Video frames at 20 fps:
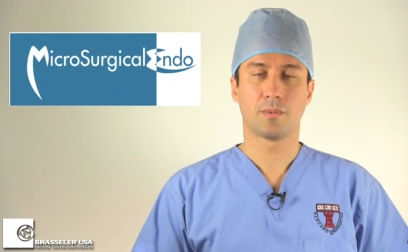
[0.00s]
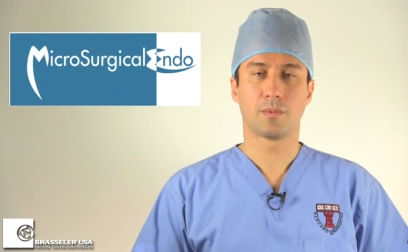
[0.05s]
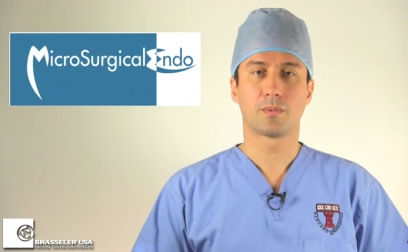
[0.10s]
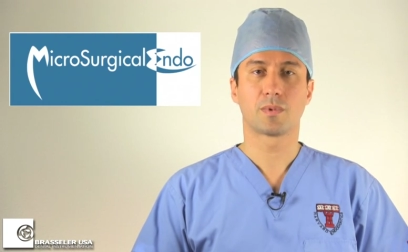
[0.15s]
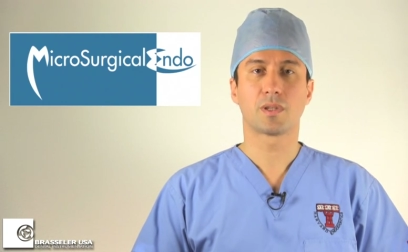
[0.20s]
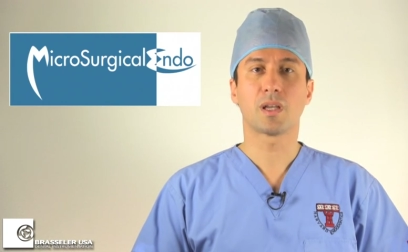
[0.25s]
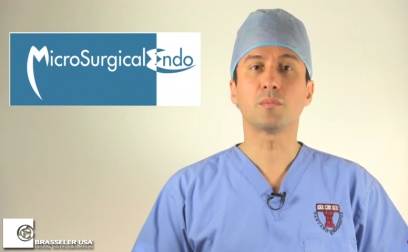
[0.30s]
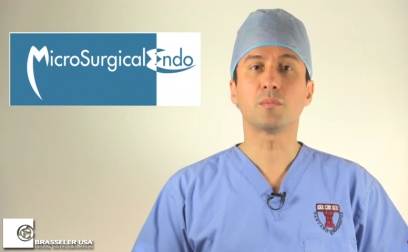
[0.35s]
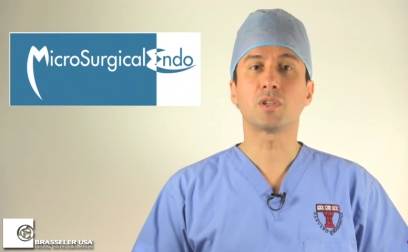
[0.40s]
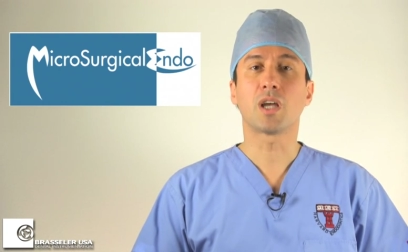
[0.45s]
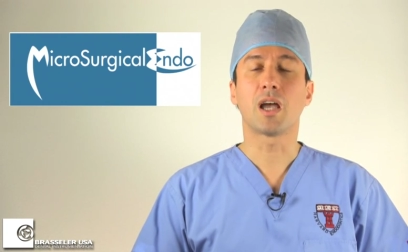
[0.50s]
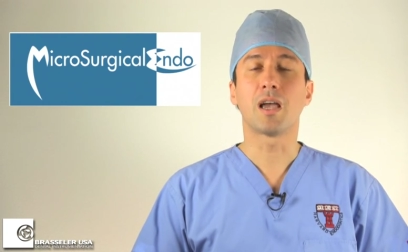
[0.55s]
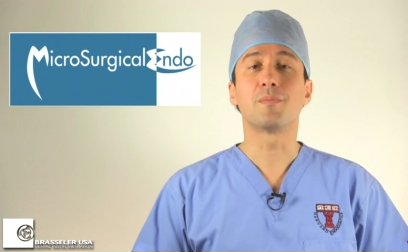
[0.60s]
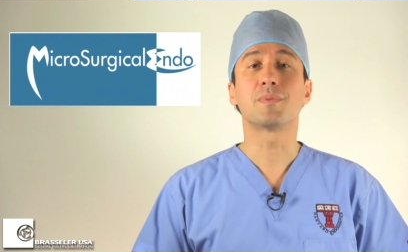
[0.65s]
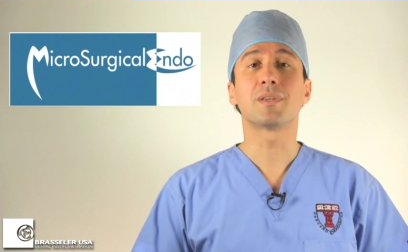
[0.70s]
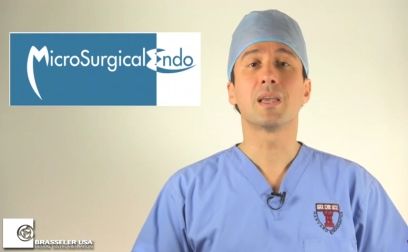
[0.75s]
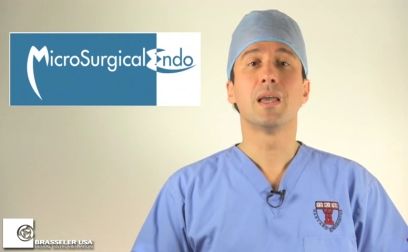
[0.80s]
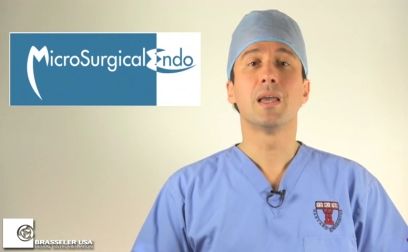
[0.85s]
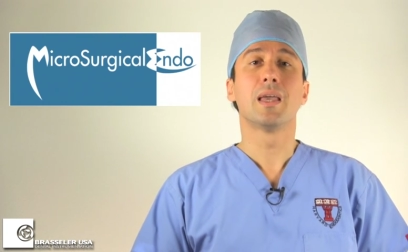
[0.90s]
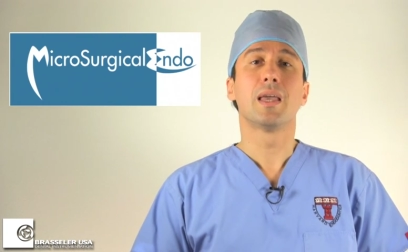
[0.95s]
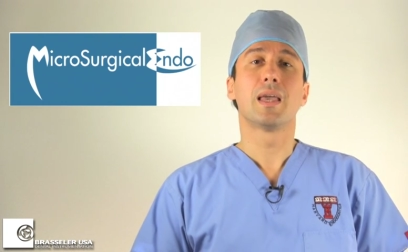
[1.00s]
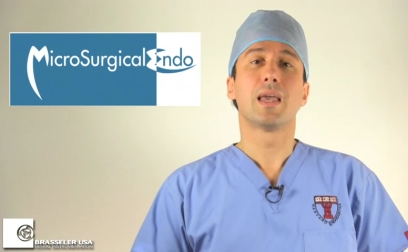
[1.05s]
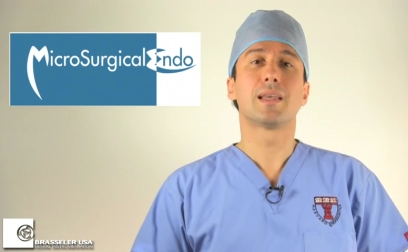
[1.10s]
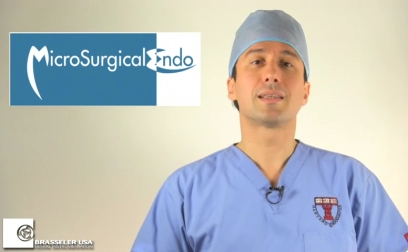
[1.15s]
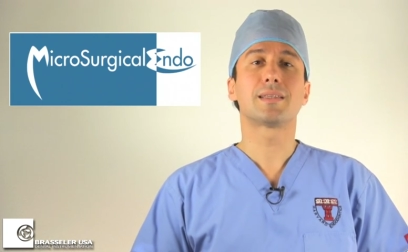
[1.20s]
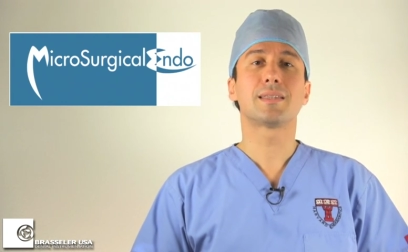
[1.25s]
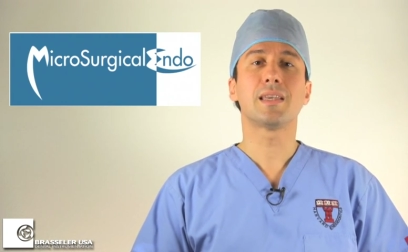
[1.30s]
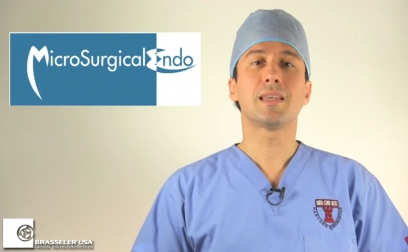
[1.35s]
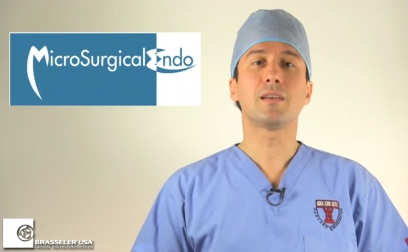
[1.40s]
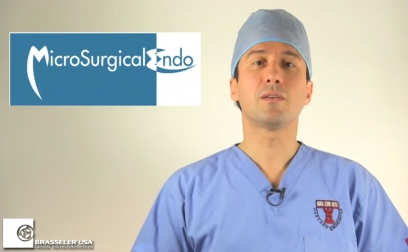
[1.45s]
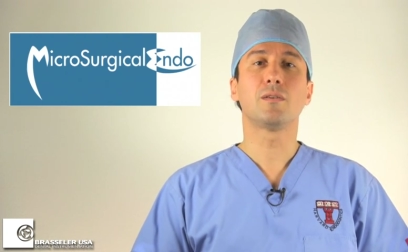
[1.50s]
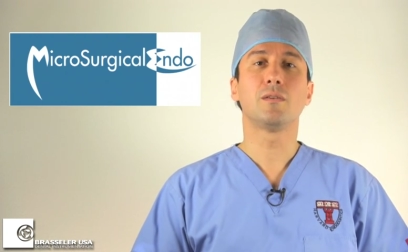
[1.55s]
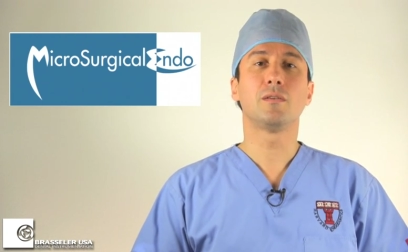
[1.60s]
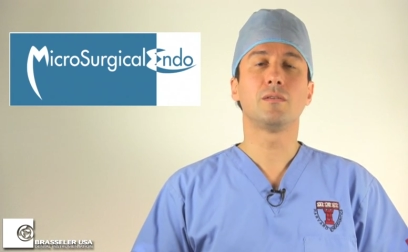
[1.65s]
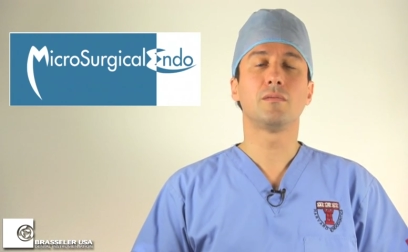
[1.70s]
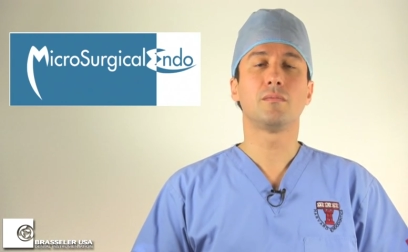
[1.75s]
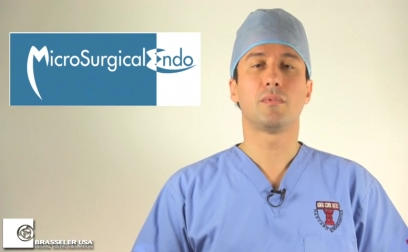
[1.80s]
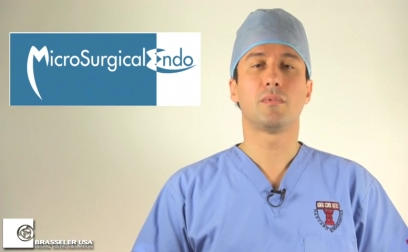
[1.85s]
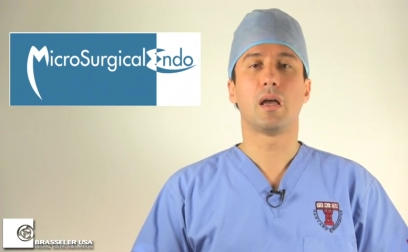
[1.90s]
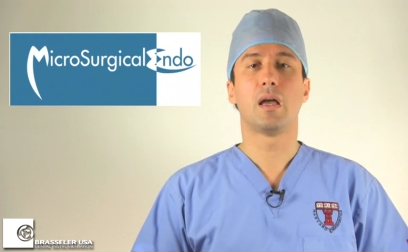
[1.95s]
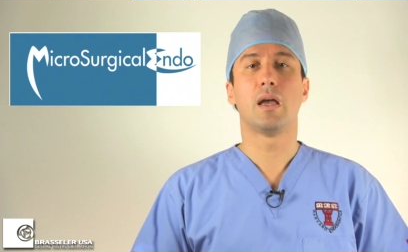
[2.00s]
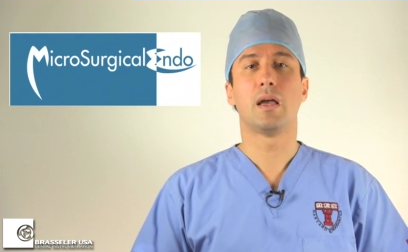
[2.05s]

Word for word: Sometimes a single